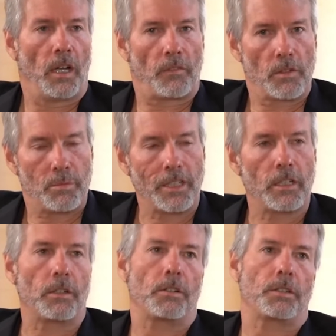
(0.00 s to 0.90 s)
Everybody
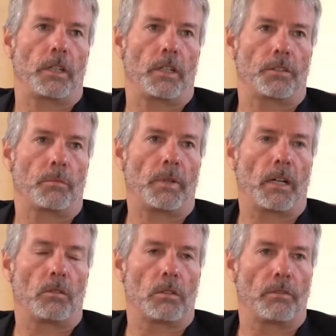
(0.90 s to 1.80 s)
understands the
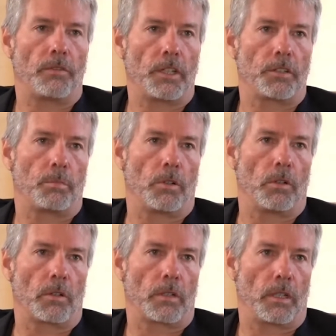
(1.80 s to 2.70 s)
power of
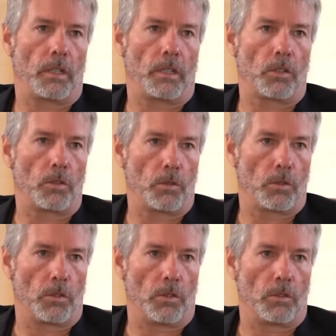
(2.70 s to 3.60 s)
Facebook and
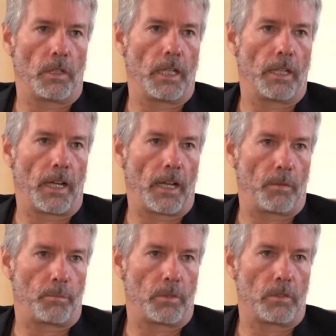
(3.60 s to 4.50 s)
Google and
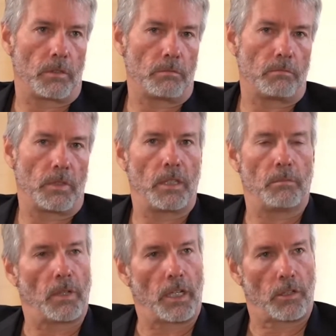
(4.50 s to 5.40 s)
Apple
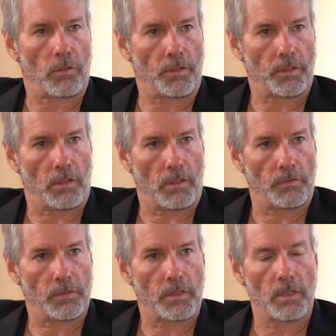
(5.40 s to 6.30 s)
and
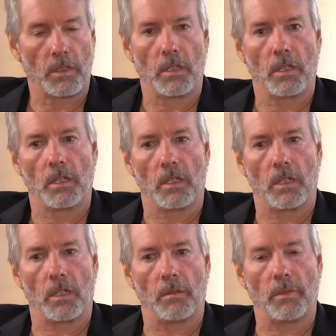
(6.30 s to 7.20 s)
Microsoft,
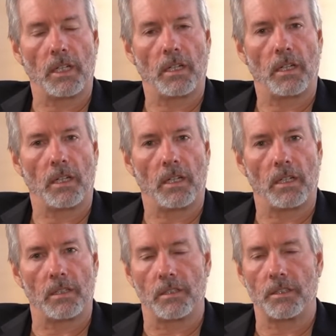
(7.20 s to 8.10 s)
and
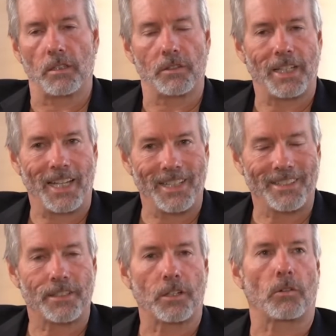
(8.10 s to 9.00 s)
the
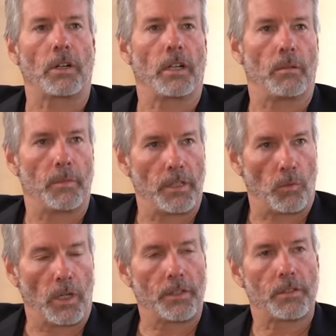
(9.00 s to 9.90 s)
Instagram and the
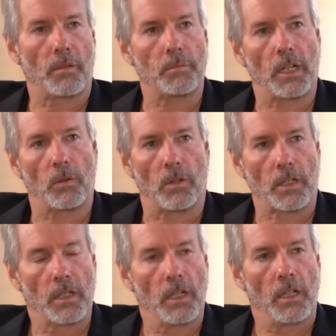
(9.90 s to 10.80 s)
WhatsApp
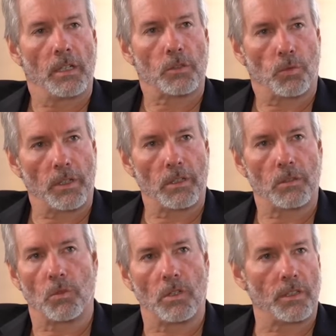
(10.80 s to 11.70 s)
network. Twitter
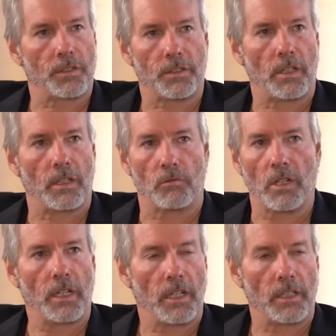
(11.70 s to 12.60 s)
was that
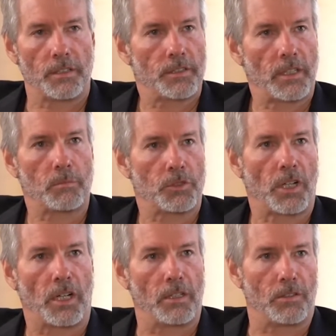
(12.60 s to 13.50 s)
redheaded
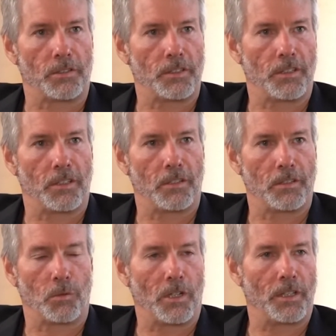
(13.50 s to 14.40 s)
stepchild,
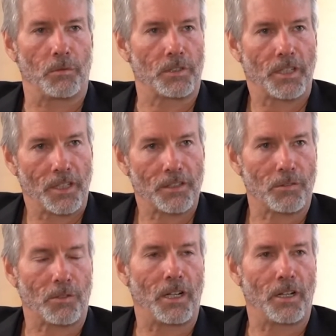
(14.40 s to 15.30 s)
the one that was kicked
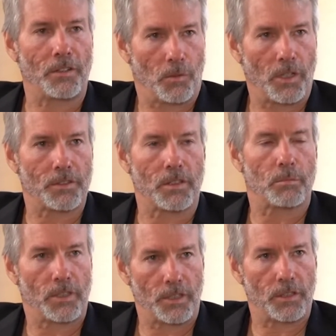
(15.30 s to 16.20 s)
around, that wasn't
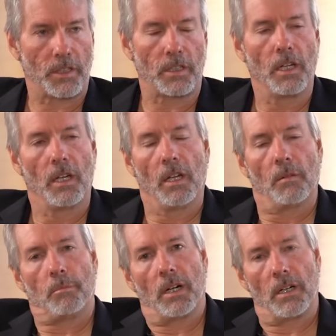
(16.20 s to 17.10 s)
appreciated.
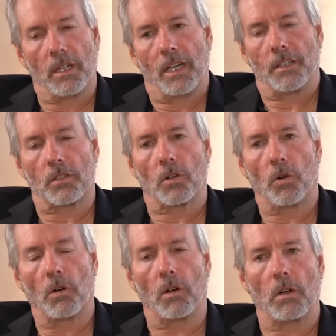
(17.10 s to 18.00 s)
But at its
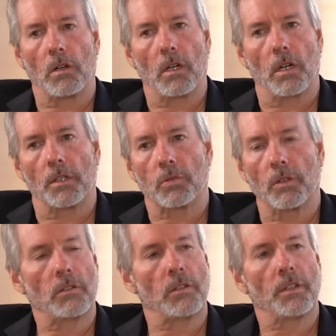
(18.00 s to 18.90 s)
core,
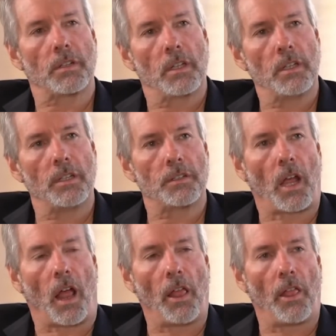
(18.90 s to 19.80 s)
Twitter is
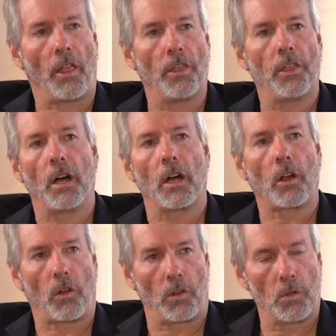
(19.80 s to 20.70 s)
the
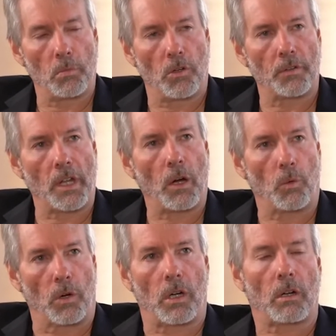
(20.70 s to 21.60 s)
global
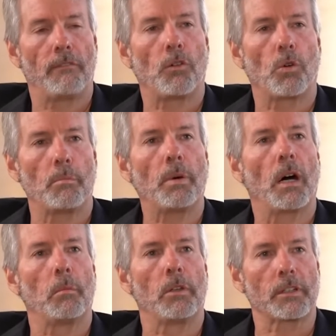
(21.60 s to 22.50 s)
network for
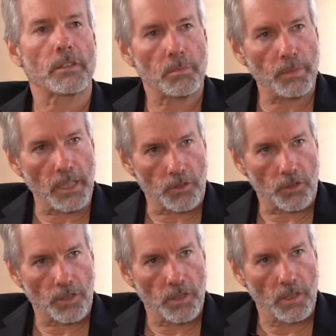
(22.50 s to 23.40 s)
public
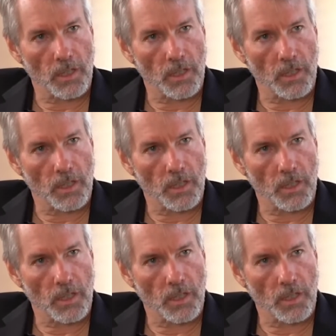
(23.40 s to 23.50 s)
speech.